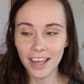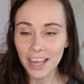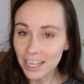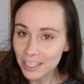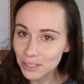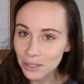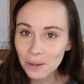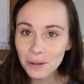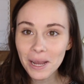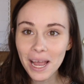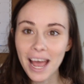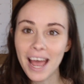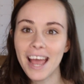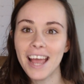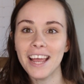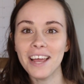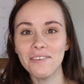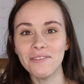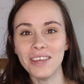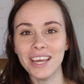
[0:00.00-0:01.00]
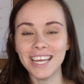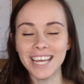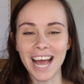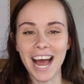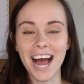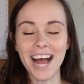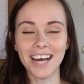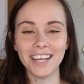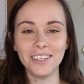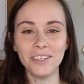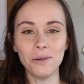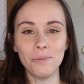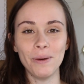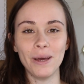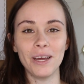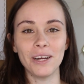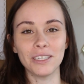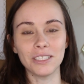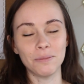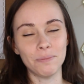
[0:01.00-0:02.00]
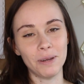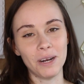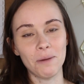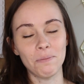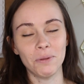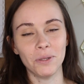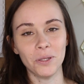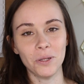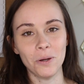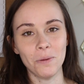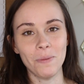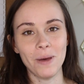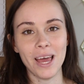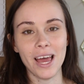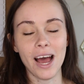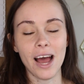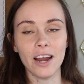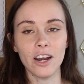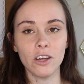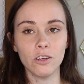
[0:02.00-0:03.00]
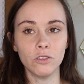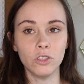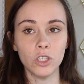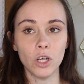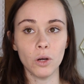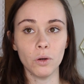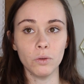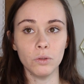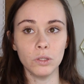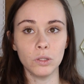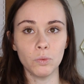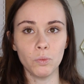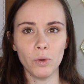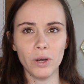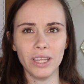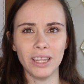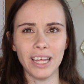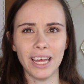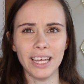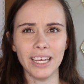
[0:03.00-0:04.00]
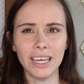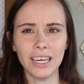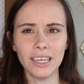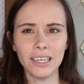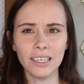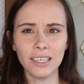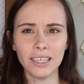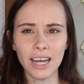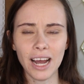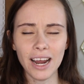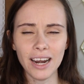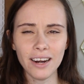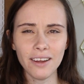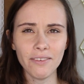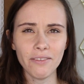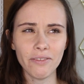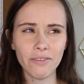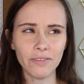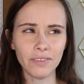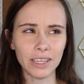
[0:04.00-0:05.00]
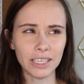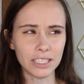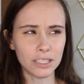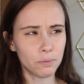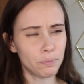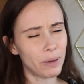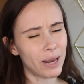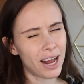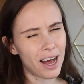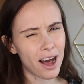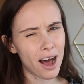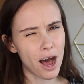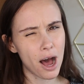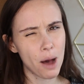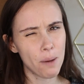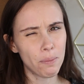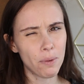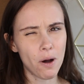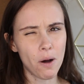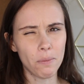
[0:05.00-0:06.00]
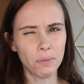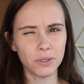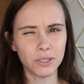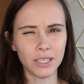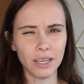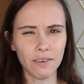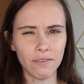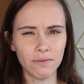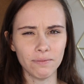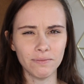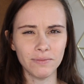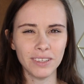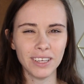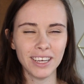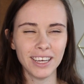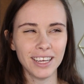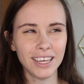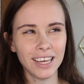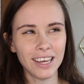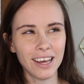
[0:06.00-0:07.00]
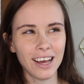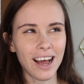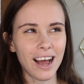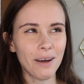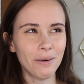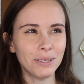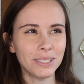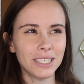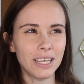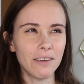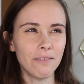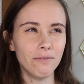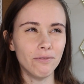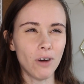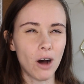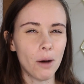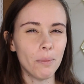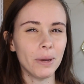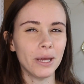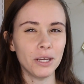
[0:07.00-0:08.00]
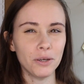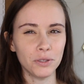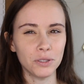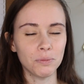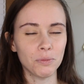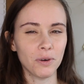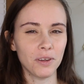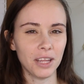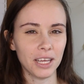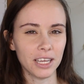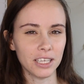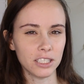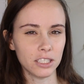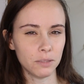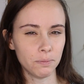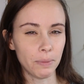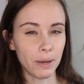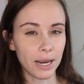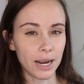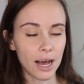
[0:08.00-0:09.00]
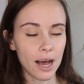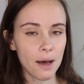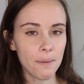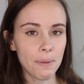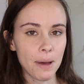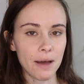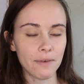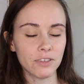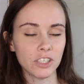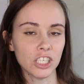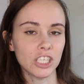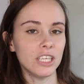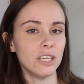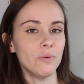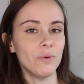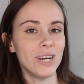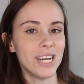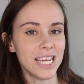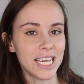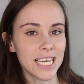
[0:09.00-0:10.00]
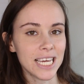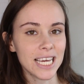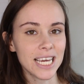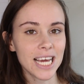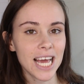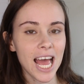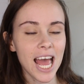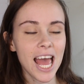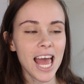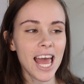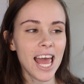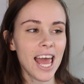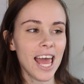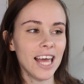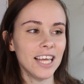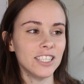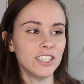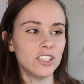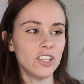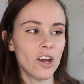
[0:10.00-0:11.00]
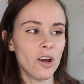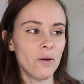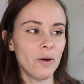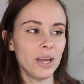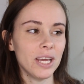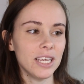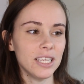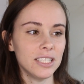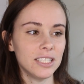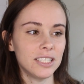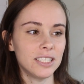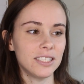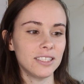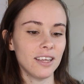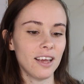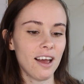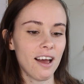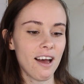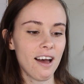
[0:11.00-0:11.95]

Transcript: it's okay if they gag a little bit or spit up a little bit. I know Jones would like kind of like spit up, almost like, I wouldn't say vomit, it was more like a spit up after he would eat. And so it's,